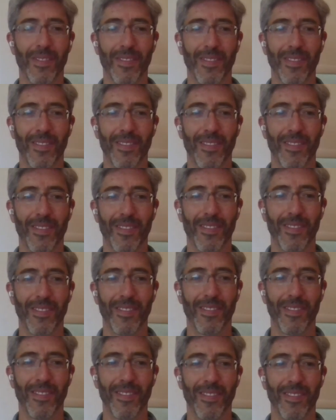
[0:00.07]

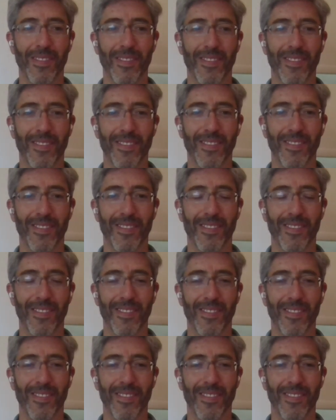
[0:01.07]

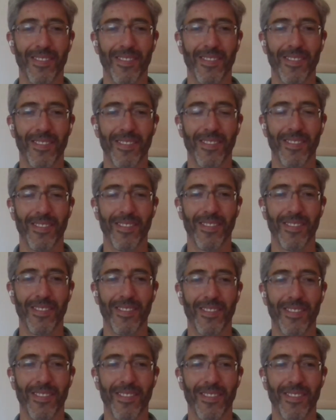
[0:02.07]

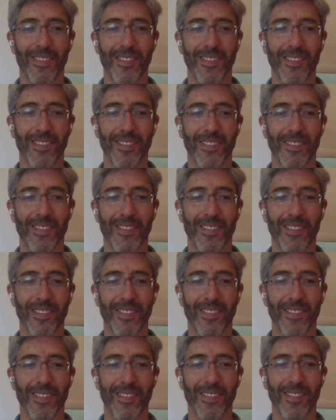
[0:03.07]

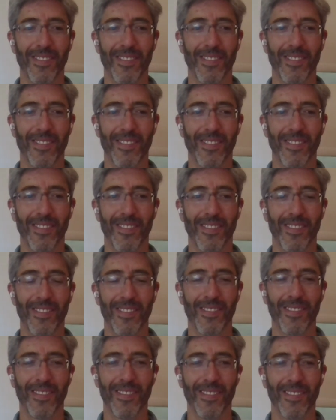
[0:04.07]

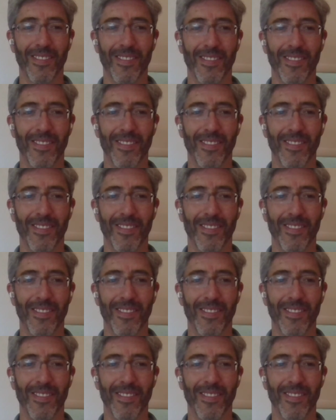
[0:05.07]
No words are spoken by the person on screen.